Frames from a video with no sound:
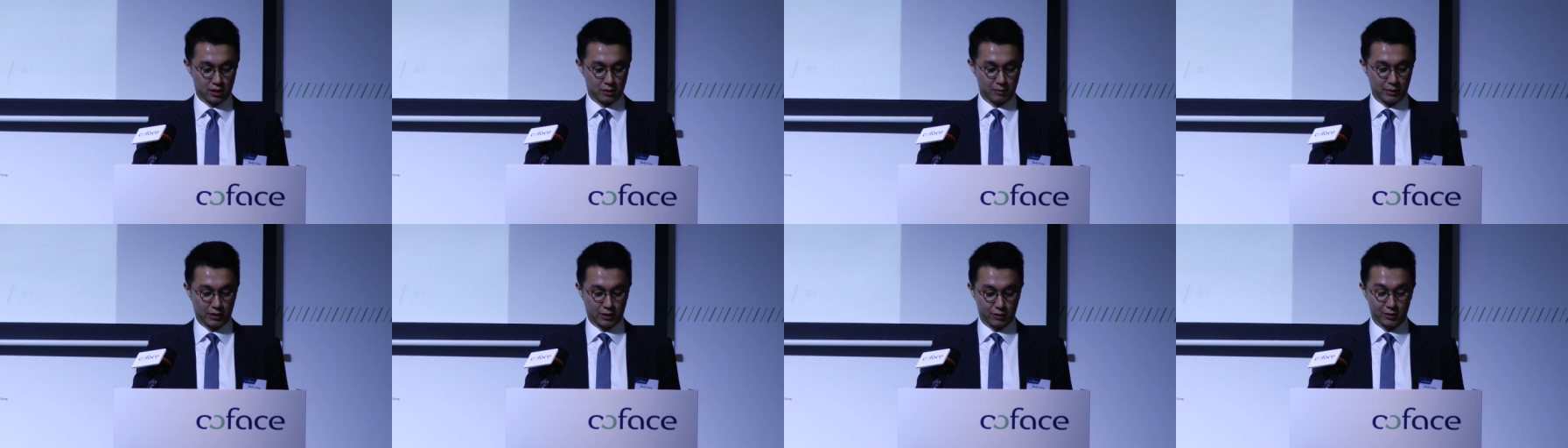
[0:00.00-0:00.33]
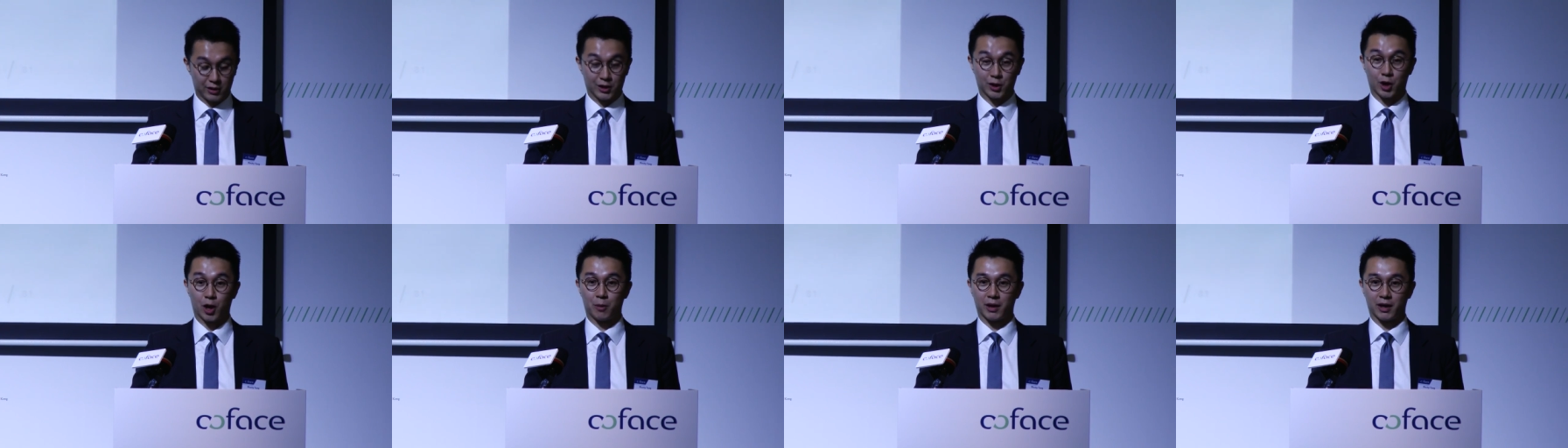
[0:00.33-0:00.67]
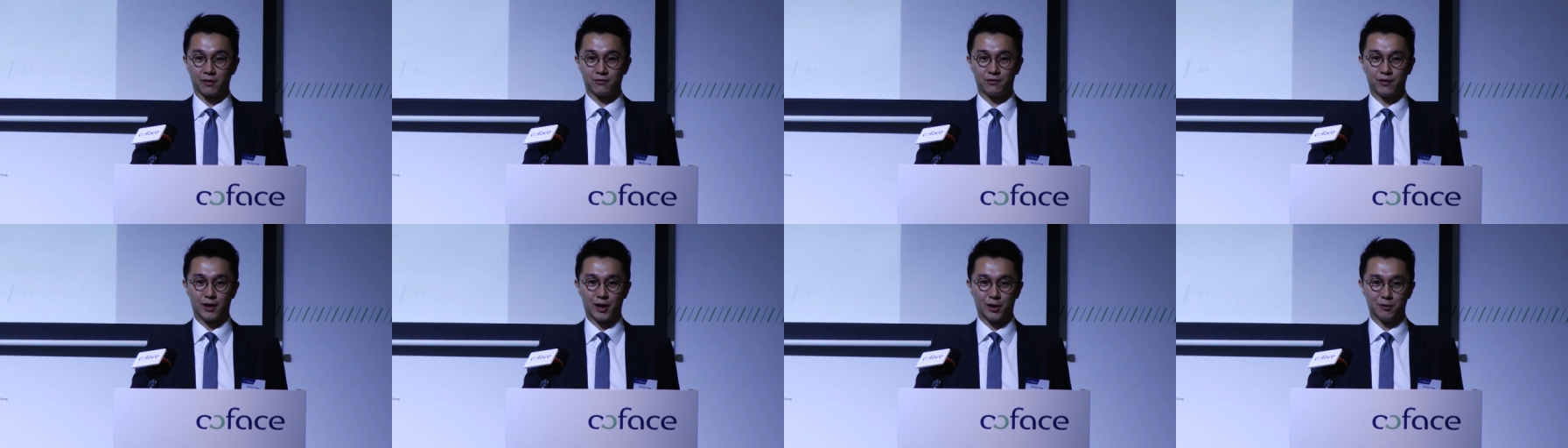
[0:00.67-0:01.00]
macroeconomic
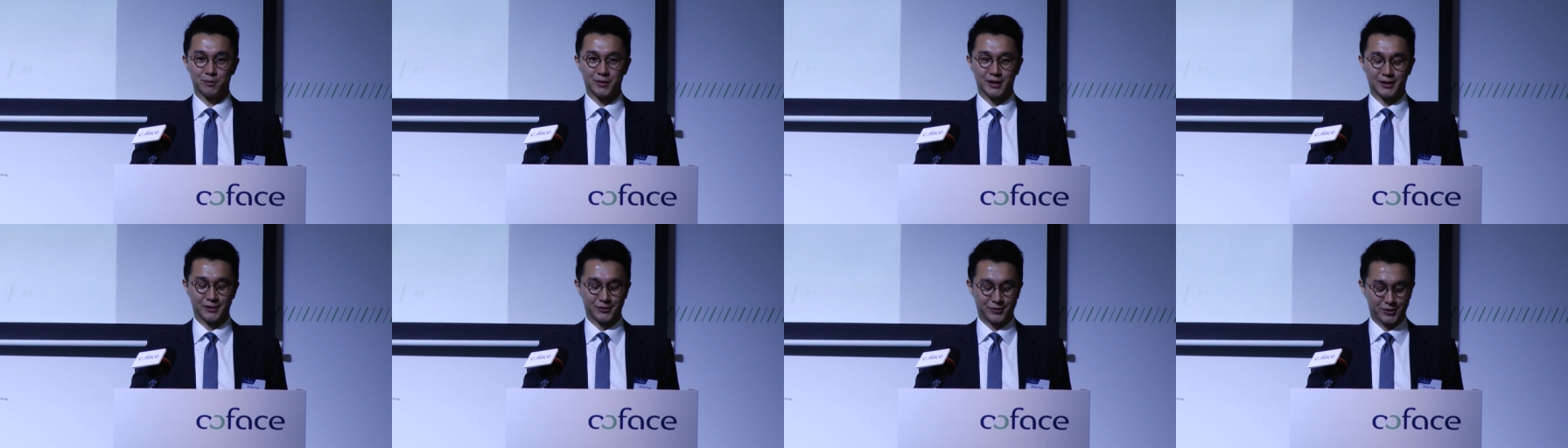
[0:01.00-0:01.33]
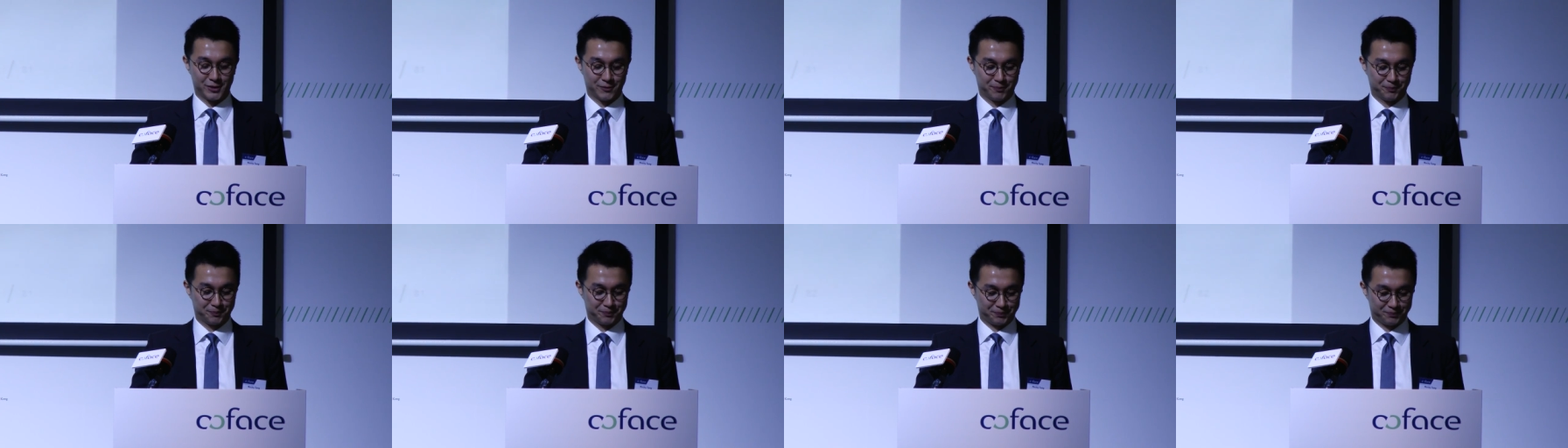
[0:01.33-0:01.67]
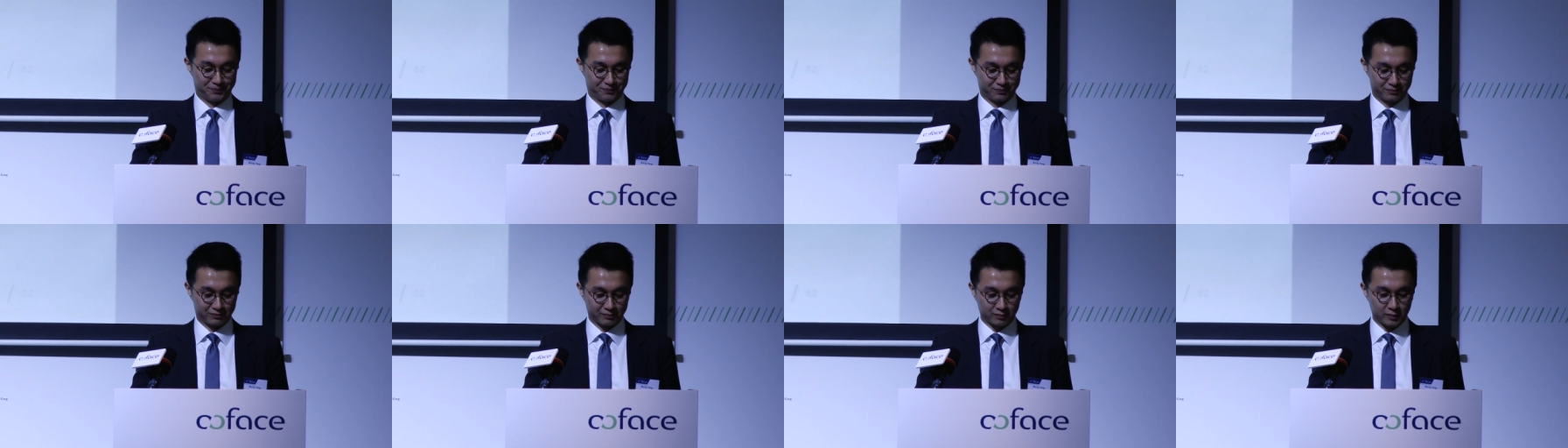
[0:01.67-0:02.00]
environment.
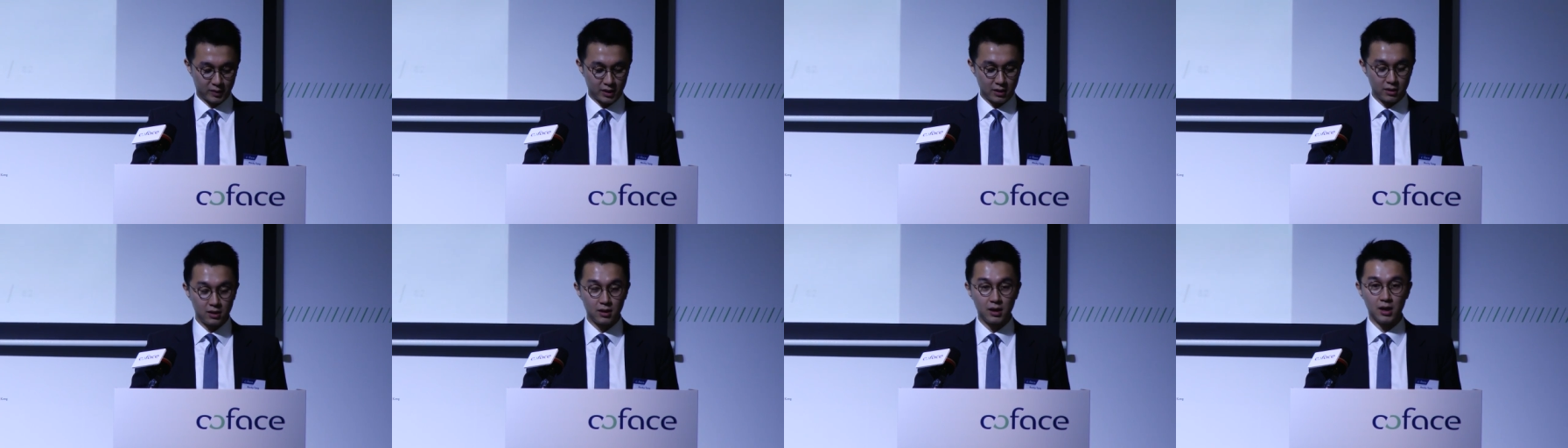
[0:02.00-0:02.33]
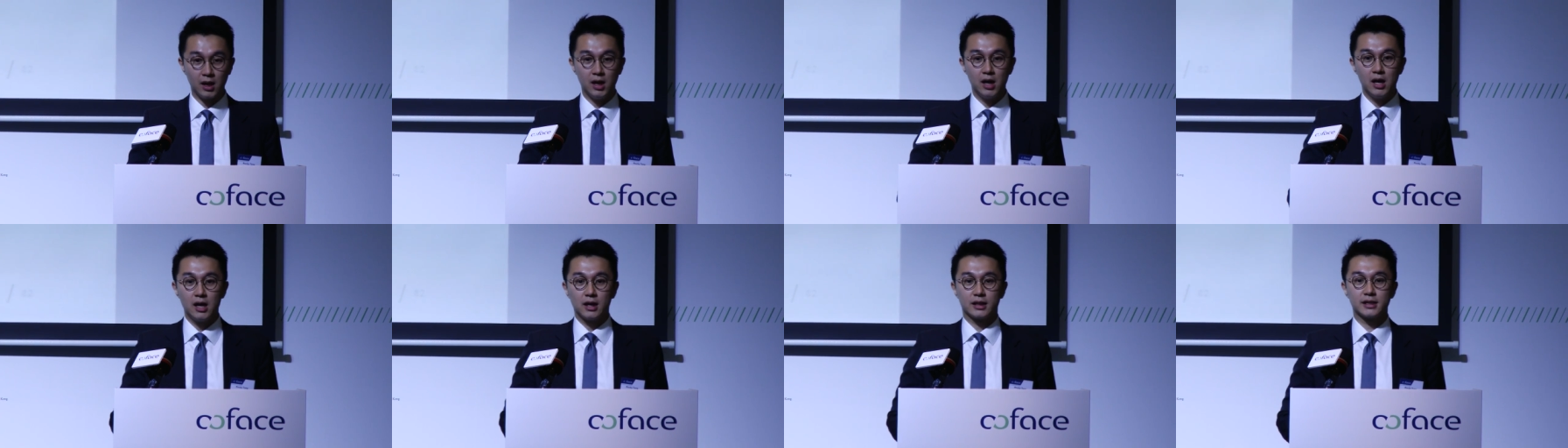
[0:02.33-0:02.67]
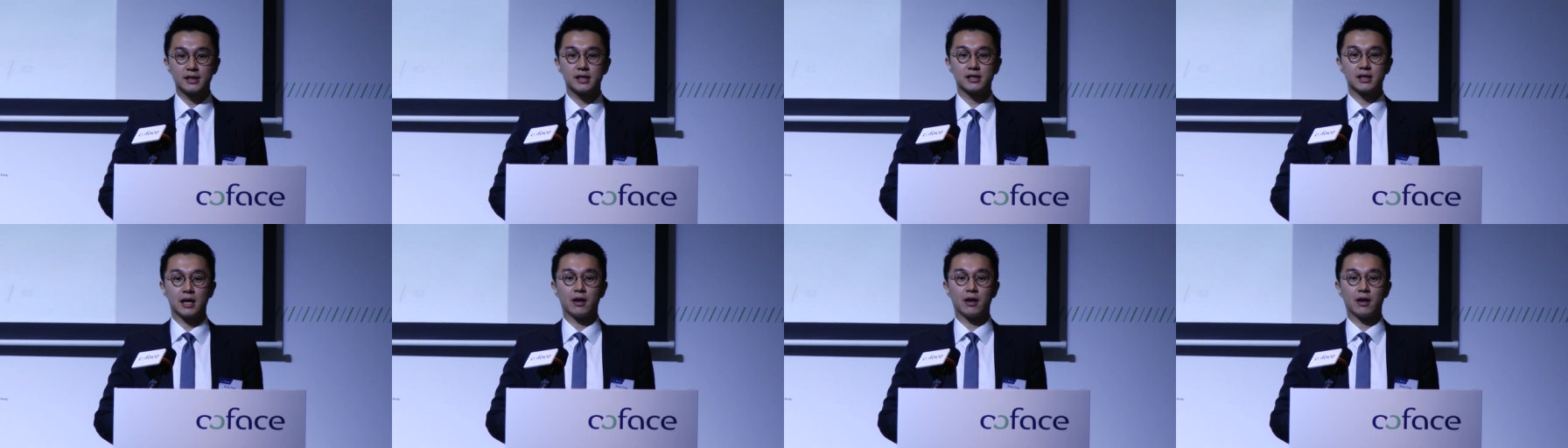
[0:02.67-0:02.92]
This